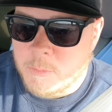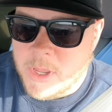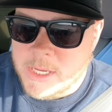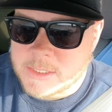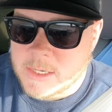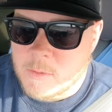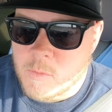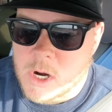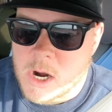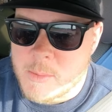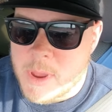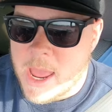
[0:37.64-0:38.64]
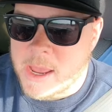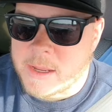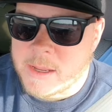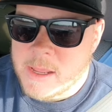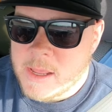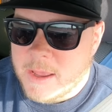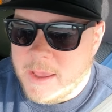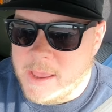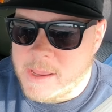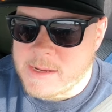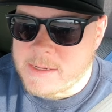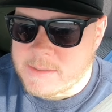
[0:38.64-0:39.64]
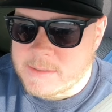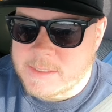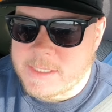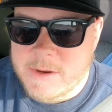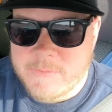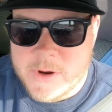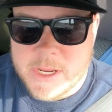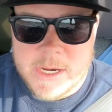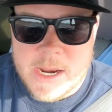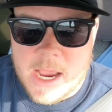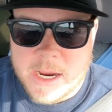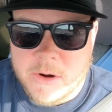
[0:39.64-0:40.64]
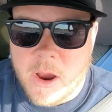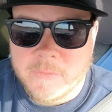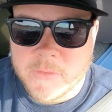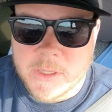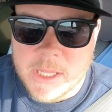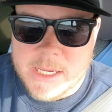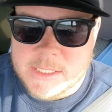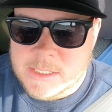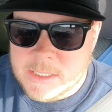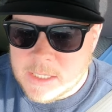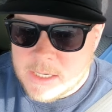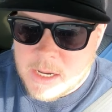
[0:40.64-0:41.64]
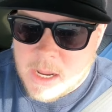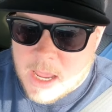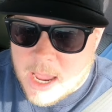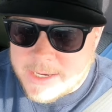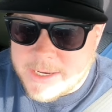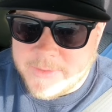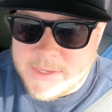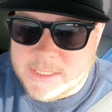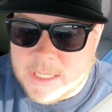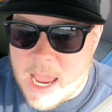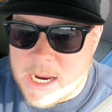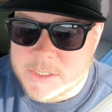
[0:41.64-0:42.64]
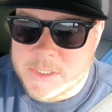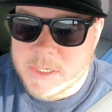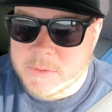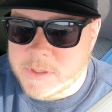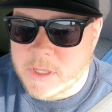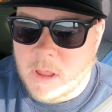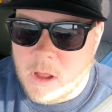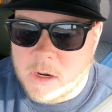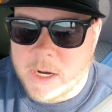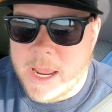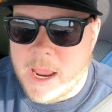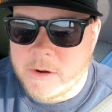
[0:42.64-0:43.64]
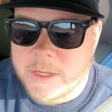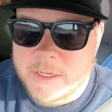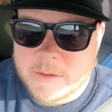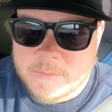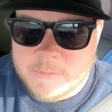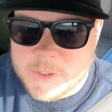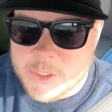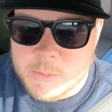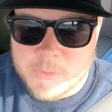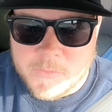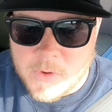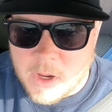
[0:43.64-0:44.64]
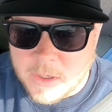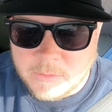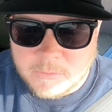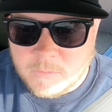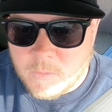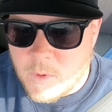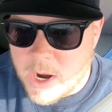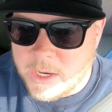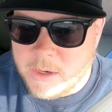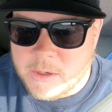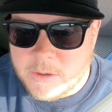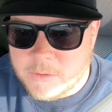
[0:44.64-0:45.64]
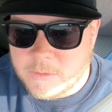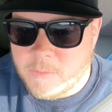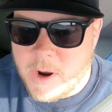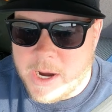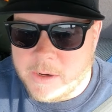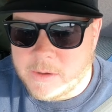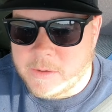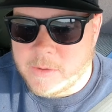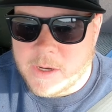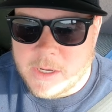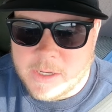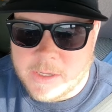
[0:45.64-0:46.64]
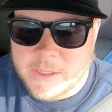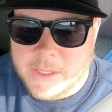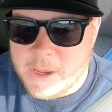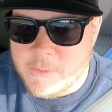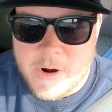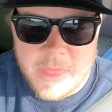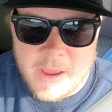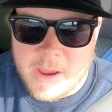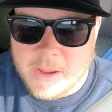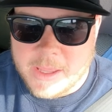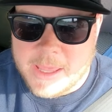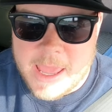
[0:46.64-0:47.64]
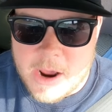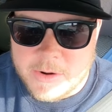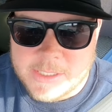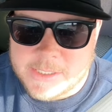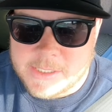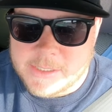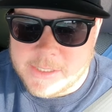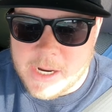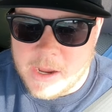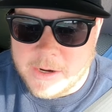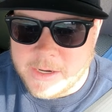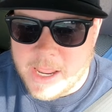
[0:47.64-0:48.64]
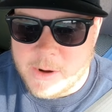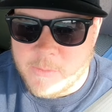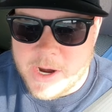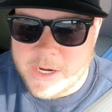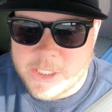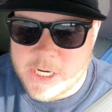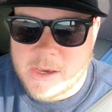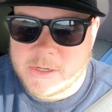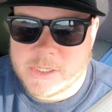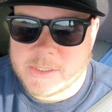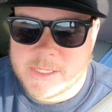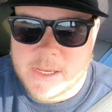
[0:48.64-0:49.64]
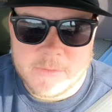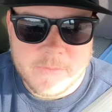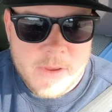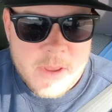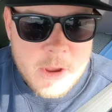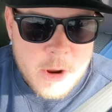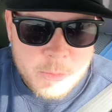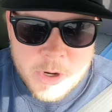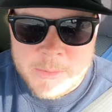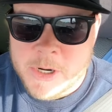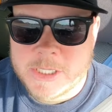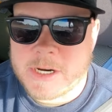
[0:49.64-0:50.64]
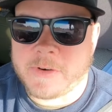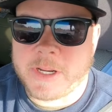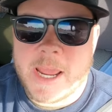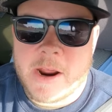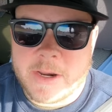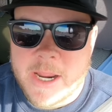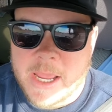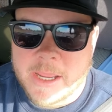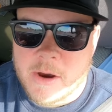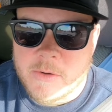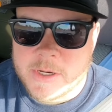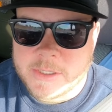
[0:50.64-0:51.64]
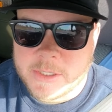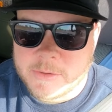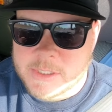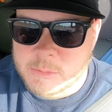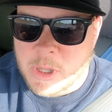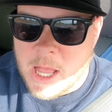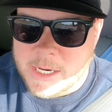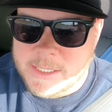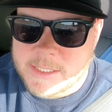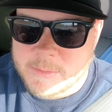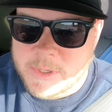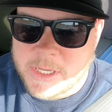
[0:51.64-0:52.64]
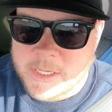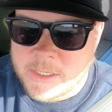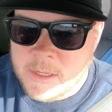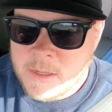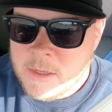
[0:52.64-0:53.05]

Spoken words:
based on where I'm at and see if we can knock it off the list. I did this last year with Clark County. Super fun way to get one of the counties done and way to challenge yourself. Pretty much every county I go into is blind to me.